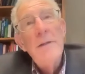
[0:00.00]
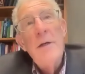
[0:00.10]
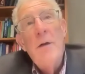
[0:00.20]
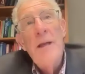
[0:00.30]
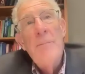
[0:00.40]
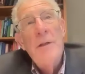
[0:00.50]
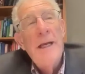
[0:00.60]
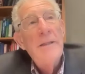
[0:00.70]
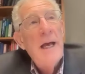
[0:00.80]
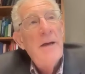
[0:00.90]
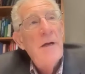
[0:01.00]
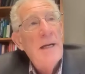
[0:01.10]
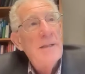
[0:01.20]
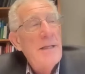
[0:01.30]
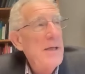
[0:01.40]
you know, people like to have
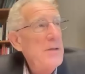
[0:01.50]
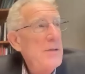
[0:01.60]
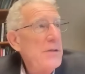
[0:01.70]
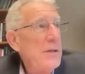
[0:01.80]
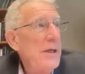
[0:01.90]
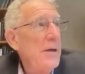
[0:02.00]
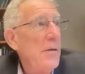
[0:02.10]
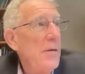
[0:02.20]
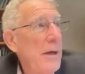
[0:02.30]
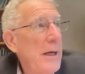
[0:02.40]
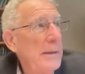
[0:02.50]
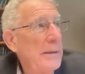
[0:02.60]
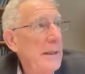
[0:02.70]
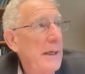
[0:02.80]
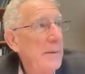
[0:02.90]
contests, you know,
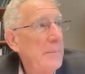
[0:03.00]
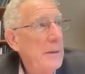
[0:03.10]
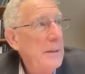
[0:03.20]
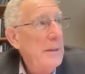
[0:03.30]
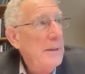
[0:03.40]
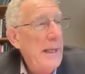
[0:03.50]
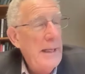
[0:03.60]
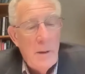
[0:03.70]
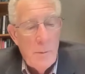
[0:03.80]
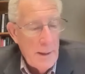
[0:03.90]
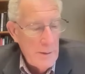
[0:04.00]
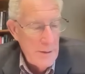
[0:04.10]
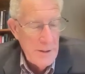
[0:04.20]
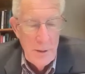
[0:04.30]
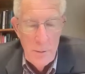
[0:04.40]
and they can go out and
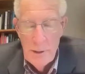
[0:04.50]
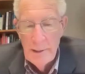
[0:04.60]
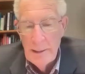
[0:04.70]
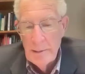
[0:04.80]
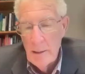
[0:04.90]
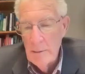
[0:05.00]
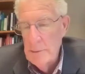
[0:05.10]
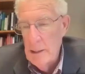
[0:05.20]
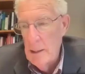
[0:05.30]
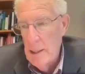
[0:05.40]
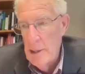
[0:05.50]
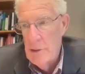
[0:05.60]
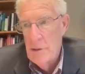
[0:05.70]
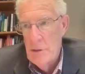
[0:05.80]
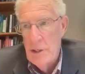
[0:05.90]
see who can get the
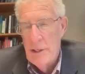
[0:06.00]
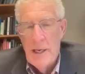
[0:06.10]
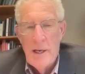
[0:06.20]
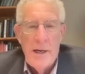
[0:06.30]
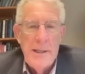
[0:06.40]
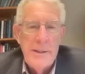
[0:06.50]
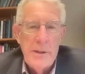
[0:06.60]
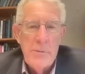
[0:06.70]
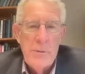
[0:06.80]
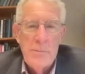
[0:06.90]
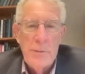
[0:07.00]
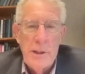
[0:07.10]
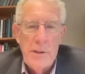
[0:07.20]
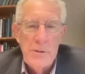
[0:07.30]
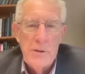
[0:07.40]
highest GKI. That's where your
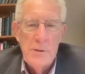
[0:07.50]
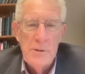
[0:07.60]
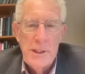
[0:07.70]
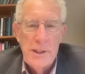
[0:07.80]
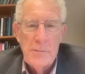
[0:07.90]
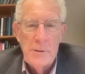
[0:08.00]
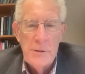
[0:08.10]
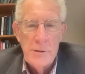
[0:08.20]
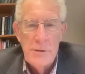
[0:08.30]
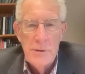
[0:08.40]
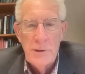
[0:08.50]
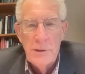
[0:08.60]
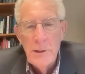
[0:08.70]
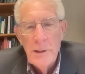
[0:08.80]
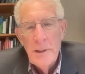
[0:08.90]
blood is almost like crystal sugar.
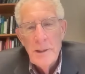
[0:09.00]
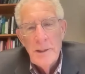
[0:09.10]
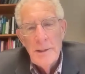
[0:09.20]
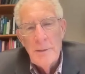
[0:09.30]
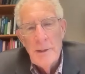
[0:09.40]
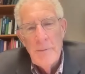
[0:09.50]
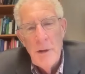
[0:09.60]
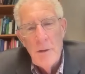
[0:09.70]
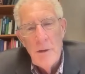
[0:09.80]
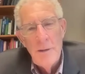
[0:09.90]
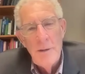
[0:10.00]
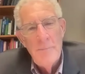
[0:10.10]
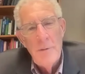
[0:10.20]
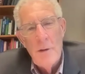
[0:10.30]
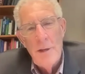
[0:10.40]
That's horrible. You
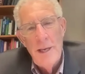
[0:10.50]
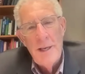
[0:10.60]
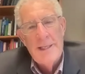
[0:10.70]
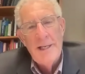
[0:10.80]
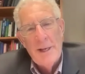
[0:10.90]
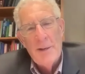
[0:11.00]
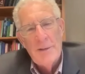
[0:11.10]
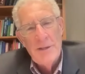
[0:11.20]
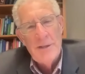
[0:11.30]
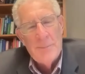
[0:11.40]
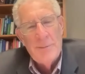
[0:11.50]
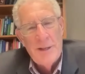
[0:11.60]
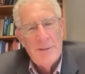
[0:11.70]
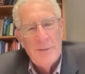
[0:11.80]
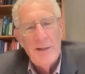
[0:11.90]
have no ketones in your
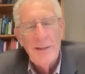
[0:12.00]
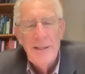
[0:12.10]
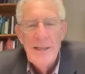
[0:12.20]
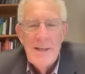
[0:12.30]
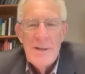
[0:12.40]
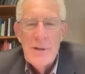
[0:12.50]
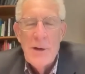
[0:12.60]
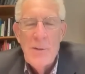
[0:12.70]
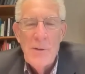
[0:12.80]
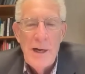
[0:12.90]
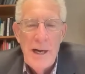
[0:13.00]
blood at all. So,